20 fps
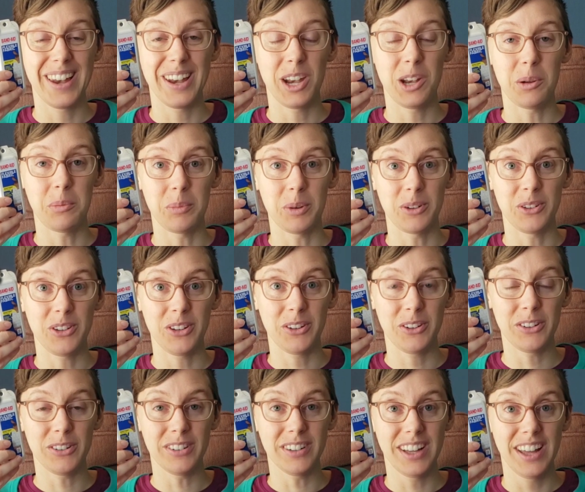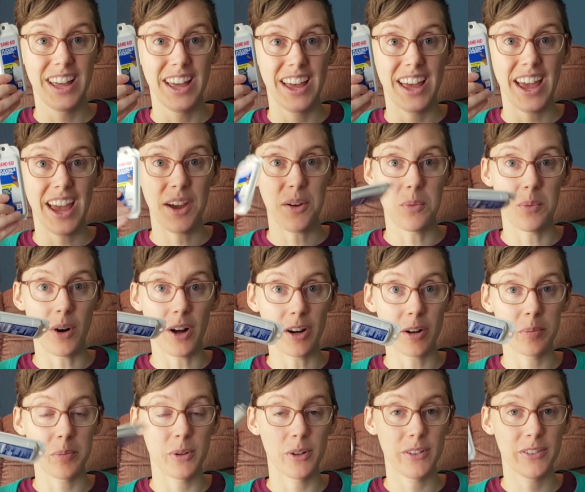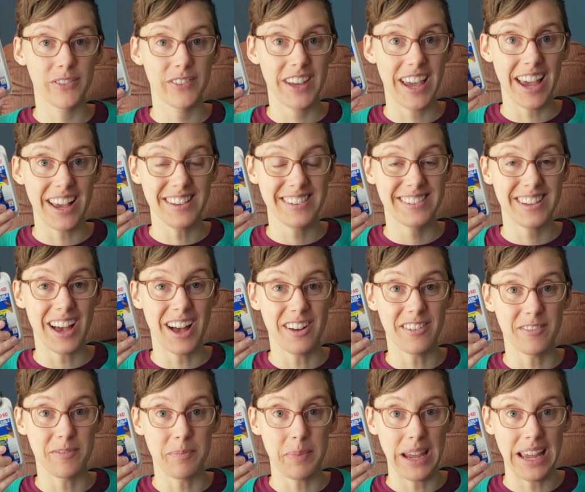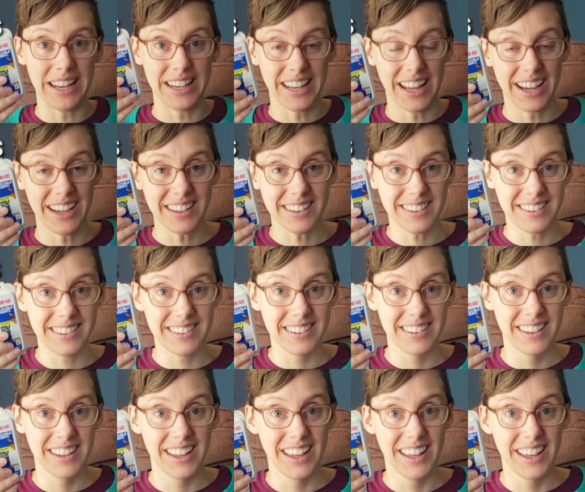Number 2, a waterproof case of Band-Aids.